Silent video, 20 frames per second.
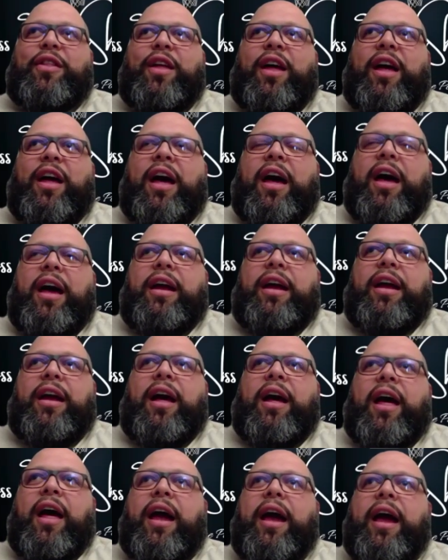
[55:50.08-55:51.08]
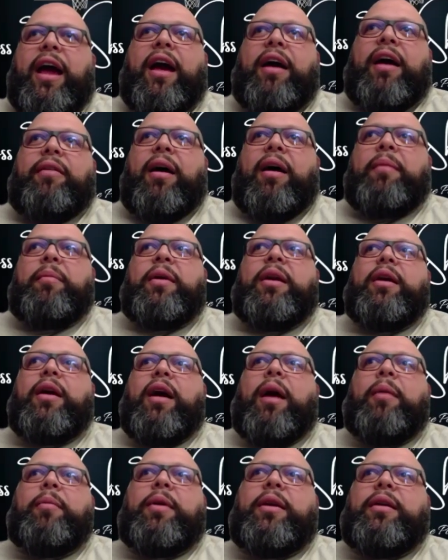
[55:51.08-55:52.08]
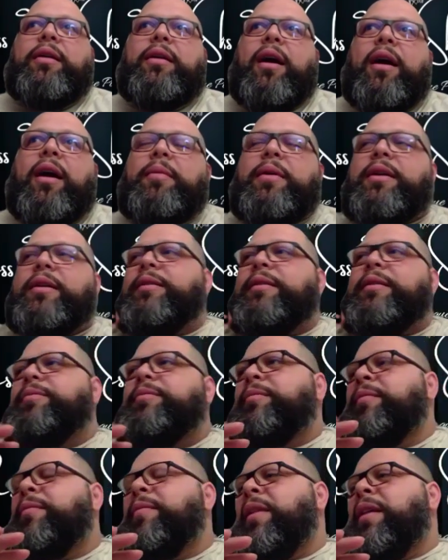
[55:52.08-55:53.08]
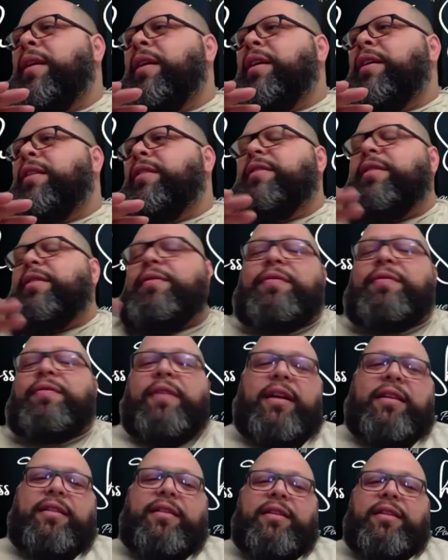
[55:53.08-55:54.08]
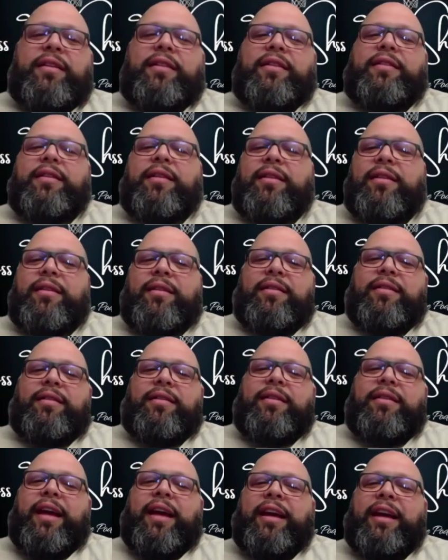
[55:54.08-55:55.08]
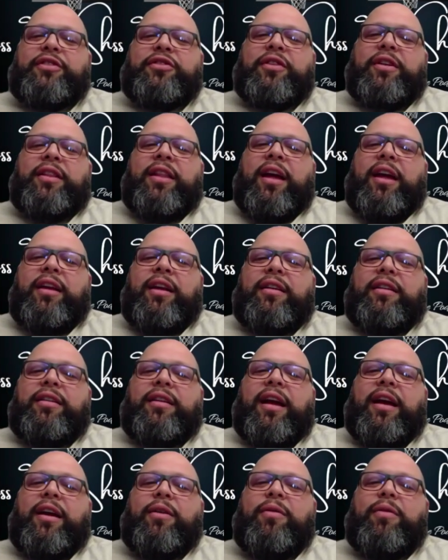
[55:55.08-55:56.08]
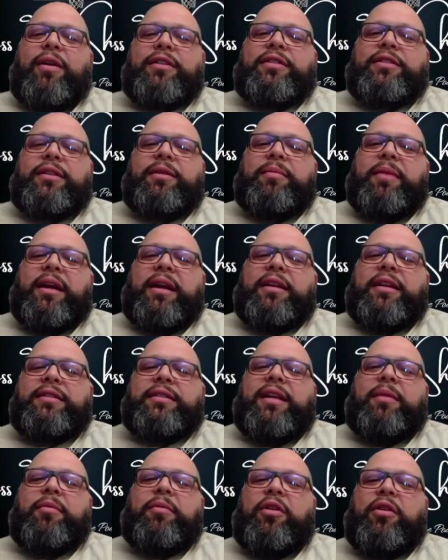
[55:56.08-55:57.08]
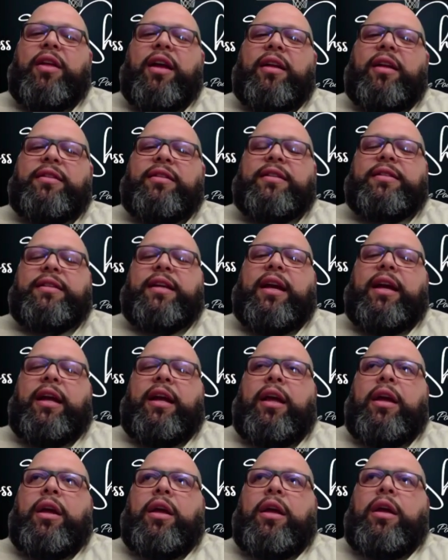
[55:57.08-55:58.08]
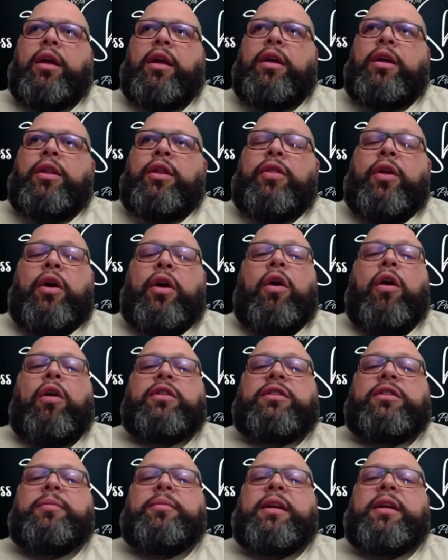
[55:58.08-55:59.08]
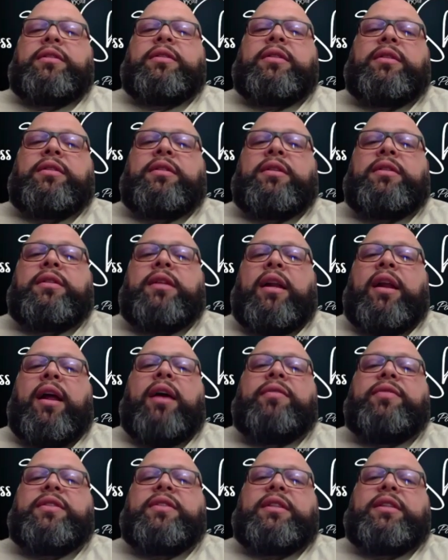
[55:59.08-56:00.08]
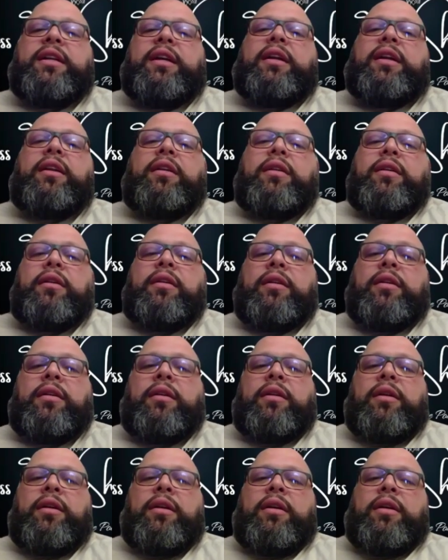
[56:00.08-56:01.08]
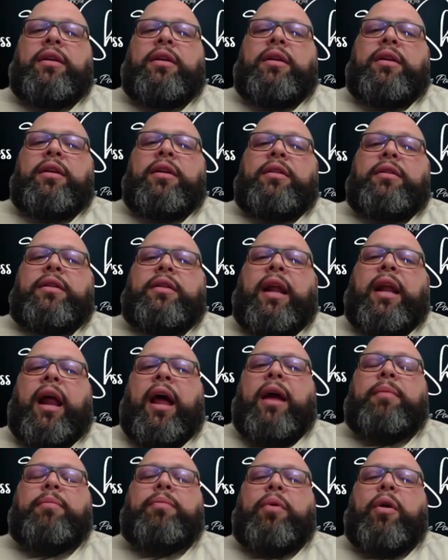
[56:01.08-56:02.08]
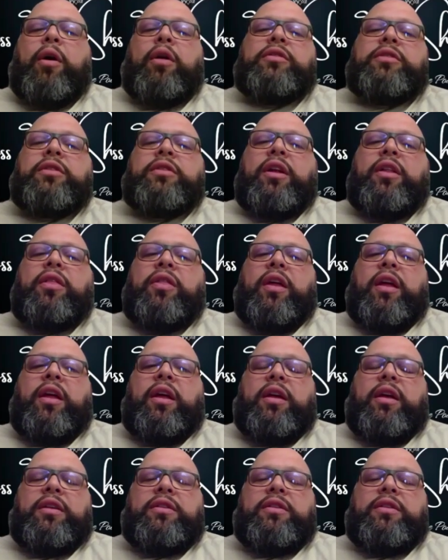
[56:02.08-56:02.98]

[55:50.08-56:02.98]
I'm gonna deflect the answering that question and making a statement on that to say there are some instances that I've seen that I personally think is